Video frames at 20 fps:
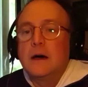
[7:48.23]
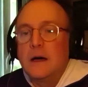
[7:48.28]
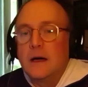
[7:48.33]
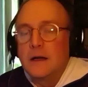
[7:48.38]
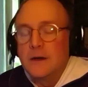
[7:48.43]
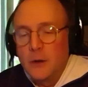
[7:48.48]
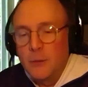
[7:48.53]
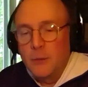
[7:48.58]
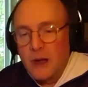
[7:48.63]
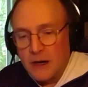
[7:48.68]

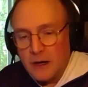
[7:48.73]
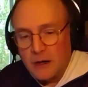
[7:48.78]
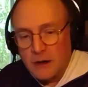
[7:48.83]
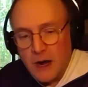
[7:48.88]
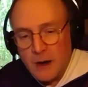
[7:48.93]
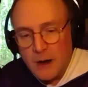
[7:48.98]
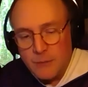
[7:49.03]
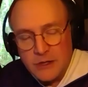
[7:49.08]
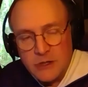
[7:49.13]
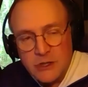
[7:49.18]
No matter
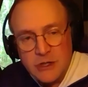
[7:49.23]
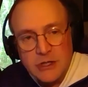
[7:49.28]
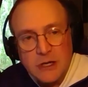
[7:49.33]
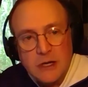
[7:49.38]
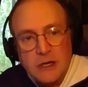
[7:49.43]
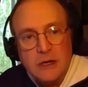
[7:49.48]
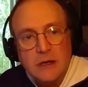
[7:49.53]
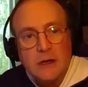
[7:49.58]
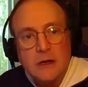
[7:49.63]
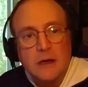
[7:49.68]
how much
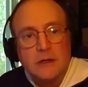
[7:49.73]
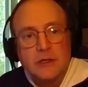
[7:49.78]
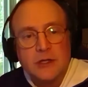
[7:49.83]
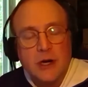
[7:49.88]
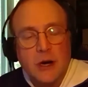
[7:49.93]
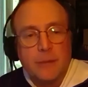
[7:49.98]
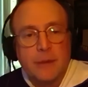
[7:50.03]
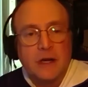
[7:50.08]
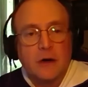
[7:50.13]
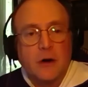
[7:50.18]

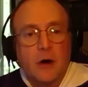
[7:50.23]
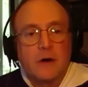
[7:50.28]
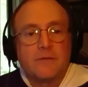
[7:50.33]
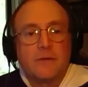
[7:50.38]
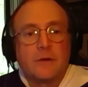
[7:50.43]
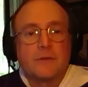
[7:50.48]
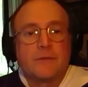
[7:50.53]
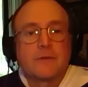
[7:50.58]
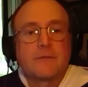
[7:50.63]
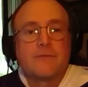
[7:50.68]
Simon and
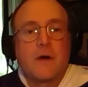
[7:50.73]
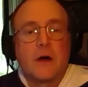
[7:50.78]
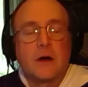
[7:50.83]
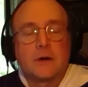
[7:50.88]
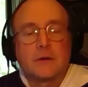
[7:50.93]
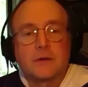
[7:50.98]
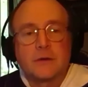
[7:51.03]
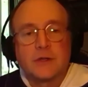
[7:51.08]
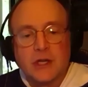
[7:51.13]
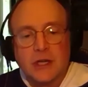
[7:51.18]

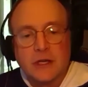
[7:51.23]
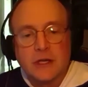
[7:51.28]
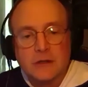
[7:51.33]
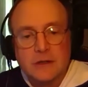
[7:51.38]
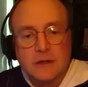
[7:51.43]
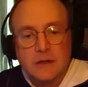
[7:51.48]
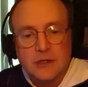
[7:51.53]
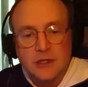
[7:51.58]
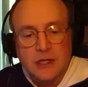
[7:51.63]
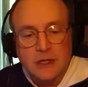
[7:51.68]
Garfunkel
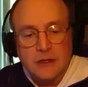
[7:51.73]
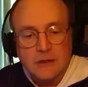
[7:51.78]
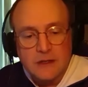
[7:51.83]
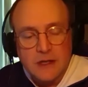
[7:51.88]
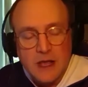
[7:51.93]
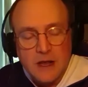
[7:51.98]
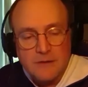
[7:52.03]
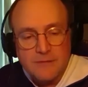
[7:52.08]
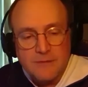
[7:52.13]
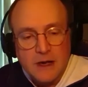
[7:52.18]
sing to
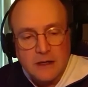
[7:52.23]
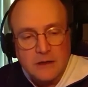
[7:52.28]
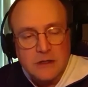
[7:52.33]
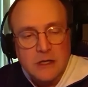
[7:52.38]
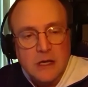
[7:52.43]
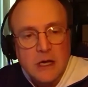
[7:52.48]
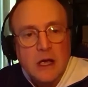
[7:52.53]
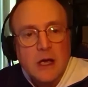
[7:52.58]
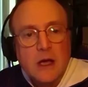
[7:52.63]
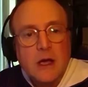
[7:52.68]
that
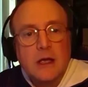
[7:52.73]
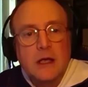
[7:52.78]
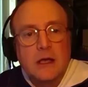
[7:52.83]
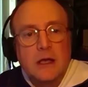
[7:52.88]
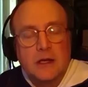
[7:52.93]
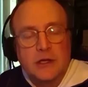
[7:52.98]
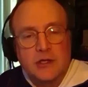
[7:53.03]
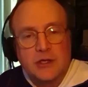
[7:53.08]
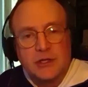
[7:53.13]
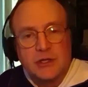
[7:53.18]
effect,
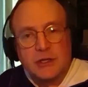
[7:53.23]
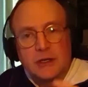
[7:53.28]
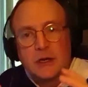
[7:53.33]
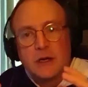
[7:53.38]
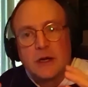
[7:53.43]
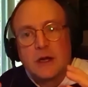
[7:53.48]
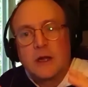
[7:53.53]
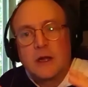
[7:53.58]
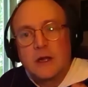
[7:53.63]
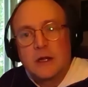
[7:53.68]
it's
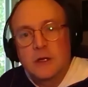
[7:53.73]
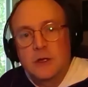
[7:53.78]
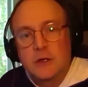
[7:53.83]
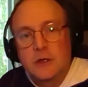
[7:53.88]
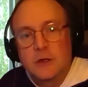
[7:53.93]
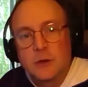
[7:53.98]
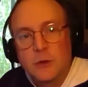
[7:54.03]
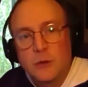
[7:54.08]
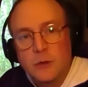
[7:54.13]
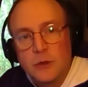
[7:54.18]

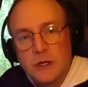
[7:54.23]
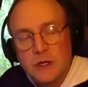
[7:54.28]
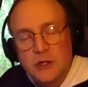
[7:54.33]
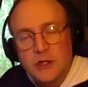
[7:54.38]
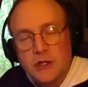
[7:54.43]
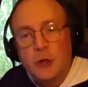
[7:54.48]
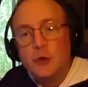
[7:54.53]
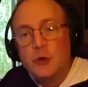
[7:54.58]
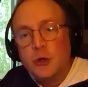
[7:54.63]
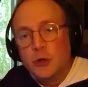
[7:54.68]

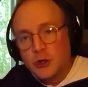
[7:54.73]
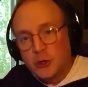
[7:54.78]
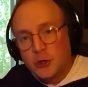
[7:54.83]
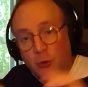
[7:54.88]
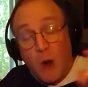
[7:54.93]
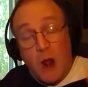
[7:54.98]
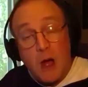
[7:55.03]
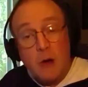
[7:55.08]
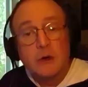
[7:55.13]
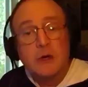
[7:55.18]
who you're
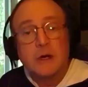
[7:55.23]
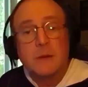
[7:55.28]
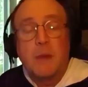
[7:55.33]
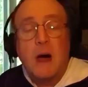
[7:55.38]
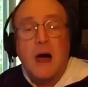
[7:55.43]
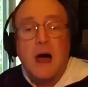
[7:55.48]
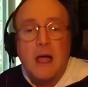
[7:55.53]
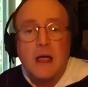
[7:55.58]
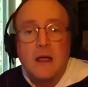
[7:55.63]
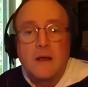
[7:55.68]
surrounded
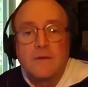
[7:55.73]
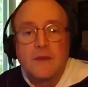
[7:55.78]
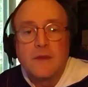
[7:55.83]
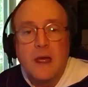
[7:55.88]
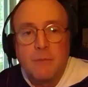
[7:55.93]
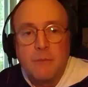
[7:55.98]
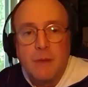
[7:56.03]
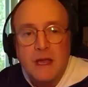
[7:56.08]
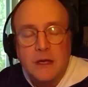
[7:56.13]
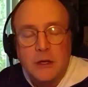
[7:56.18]
by that
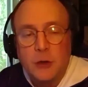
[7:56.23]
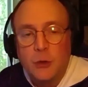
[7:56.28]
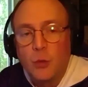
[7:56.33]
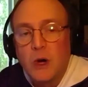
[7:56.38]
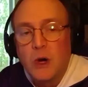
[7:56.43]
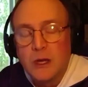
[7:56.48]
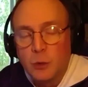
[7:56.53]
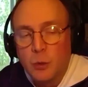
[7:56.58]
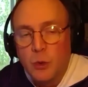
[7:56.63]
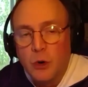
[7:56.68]
make you what
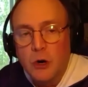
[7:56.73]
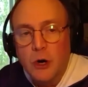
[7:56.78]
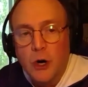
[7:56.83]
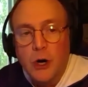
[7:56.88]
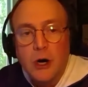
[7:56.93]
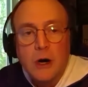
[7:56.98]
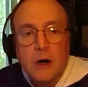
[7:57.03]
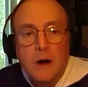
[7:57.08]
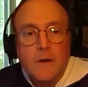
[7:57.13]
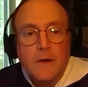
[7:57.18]
you are.
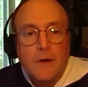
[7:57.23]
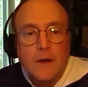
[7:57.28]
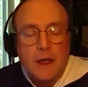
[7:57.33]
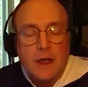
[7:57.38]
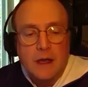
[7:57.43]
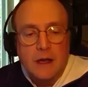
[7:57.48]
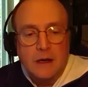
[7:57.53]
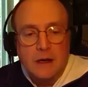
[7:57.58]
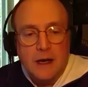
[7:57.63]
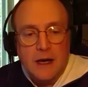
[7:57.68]
And
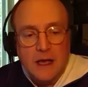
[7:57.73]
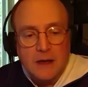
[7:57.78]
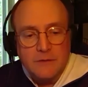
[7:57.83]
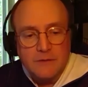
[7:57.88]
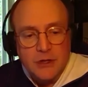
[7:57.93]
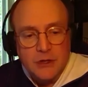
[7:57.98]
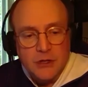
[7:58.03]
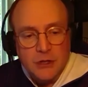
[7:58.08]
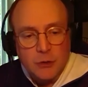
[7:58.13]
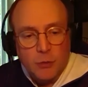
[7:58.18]
I have such a
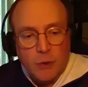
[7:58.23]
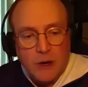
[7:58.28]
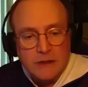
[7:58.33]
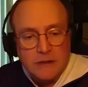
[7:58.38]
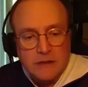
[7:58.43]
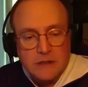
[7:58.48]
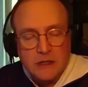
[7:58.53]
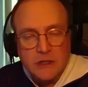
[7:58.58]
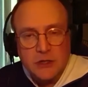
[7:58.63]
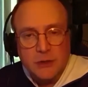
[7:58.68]
great
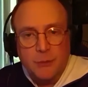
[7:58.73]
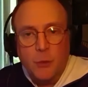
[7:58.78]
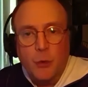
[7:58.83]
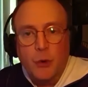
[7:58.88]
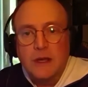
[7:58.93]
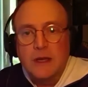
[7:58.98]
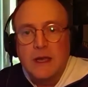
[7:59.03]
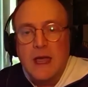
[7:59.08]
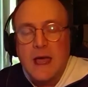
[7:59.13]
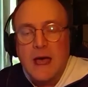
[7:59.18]
supporting
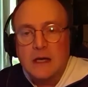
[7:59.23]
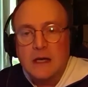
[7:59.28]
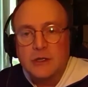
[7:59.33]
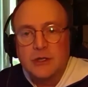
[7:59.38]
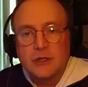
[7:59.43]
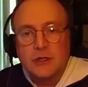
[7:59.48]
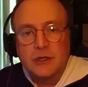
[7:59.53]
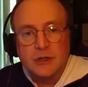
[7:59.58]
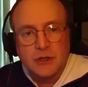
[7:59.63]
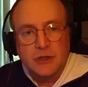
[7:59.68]
cast,
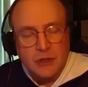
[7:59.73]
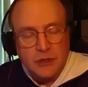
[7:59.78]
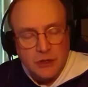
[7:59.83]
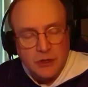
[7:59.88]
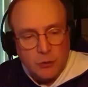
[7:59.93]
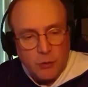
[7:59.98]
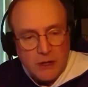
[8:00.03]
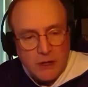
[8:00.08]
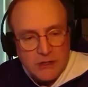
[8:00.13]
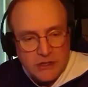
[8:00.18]
such a
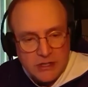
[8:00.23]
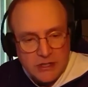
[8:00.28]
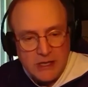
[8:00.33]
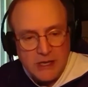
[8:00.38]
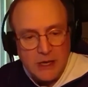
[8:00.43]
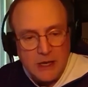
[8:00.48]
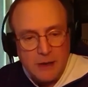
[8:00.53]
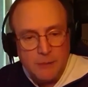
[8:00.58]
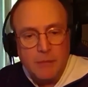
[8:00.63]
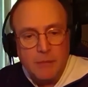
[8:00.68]
great
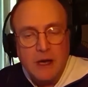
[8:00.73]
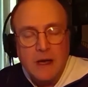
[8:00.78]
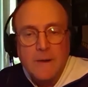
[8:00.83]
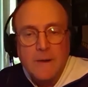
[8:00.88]
team